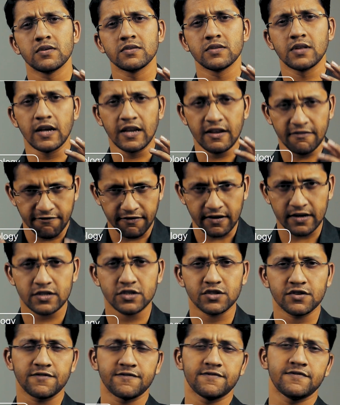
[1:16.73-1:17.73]
the
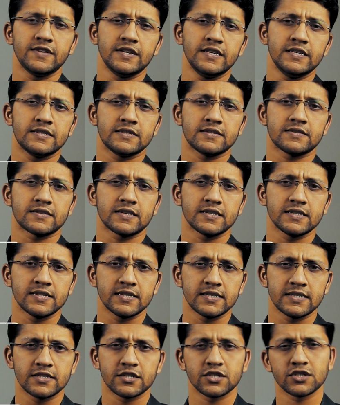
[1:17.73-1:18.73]
effects of these
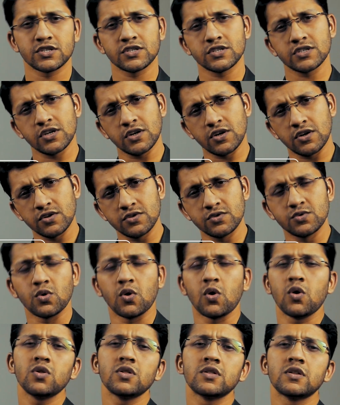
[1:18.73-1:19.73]
transits onto
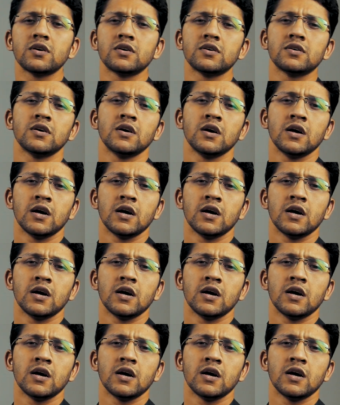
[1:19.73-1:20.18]
all the